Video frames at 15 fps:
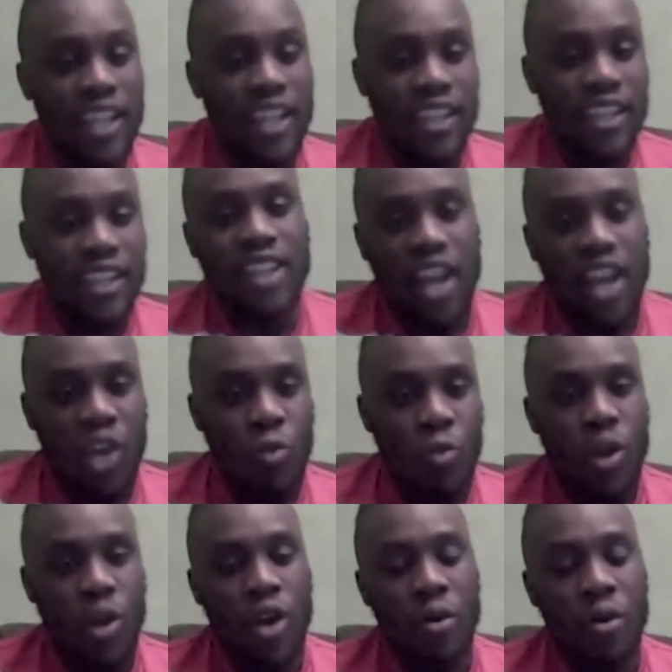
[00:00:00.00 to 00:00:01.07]
they dug in
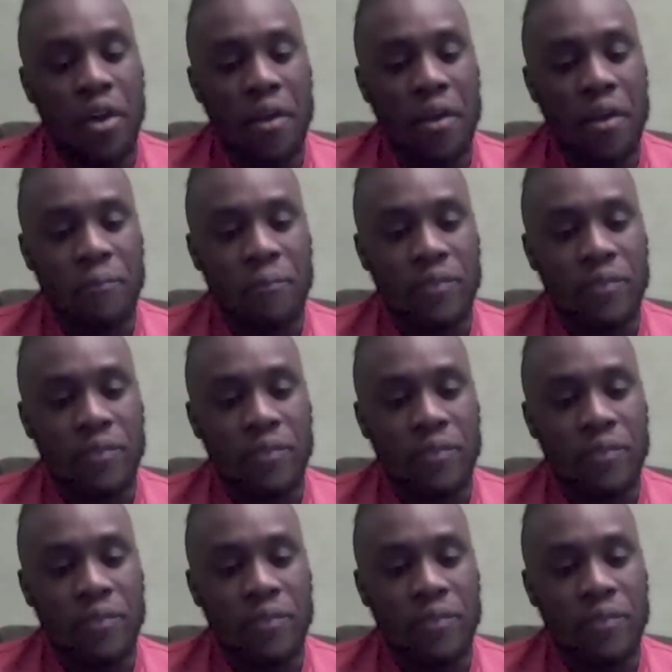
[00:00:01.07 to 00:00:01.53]
well.